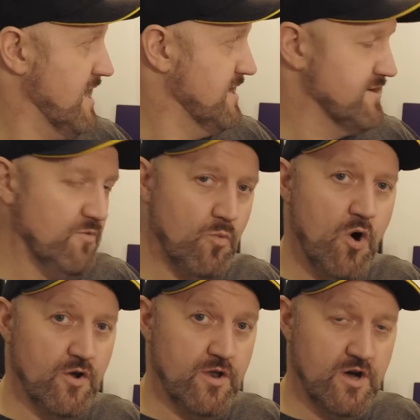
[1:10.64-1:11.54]
and
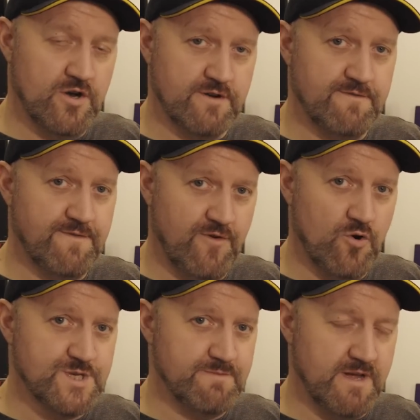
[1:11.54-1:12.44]
one
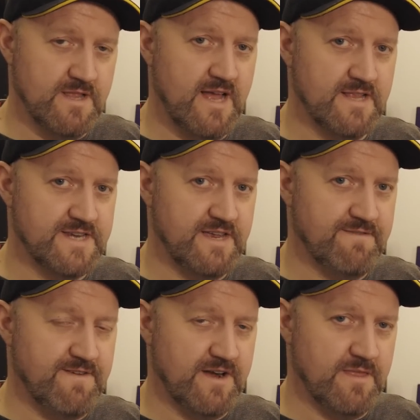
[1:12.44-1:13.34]
140mm
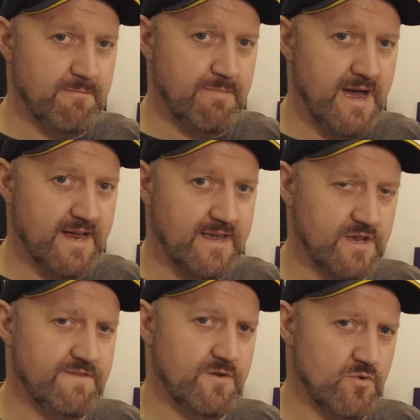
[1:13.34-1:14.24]
LED fan at the back.
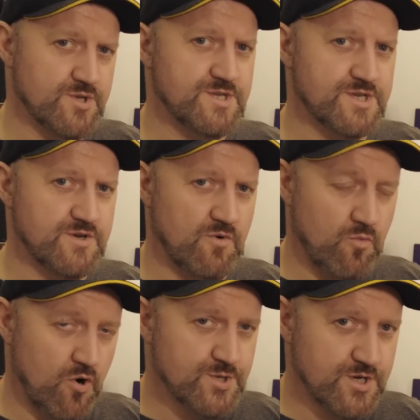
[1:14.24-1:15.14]
If you wanted to do a
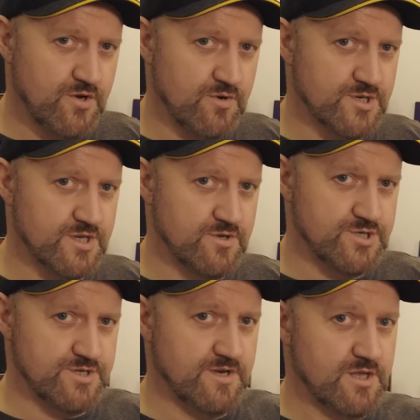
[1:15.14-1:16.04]
water cooling
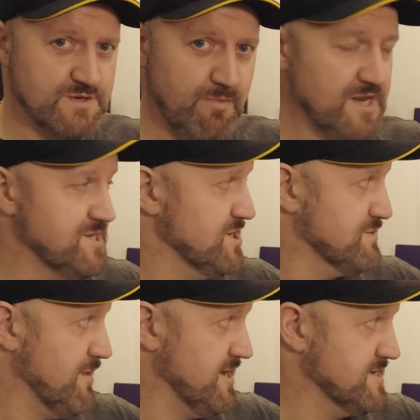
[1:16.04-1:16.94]
solution, there's plenty of
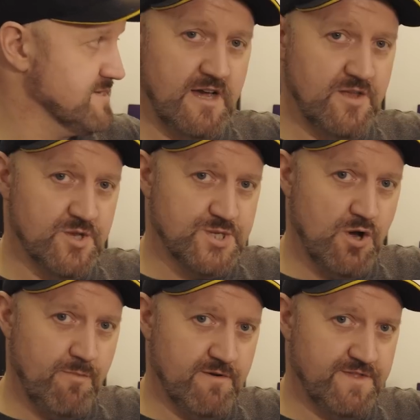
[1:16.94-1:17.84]
space at the
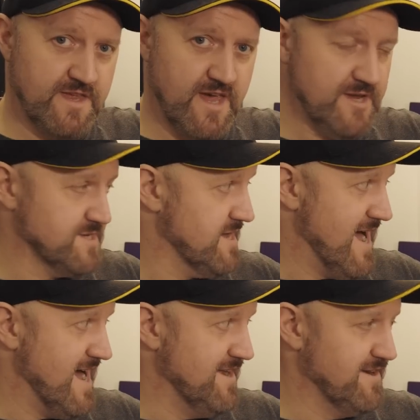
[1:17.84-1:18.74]
top of the case
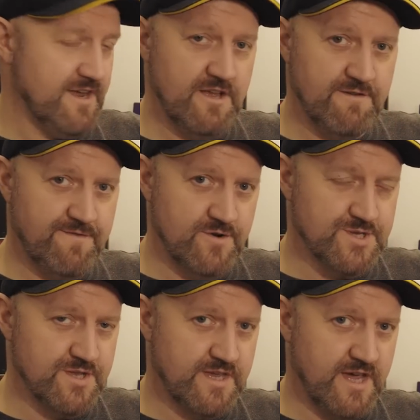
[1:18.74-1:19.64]
and at the
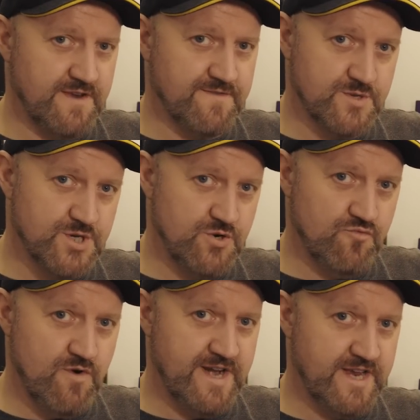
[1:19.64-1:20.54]
front of the case for
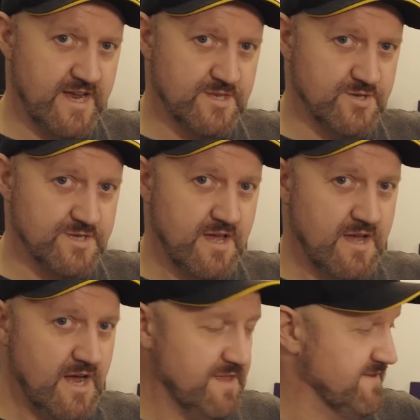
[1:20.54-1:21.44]
two radiators. And they've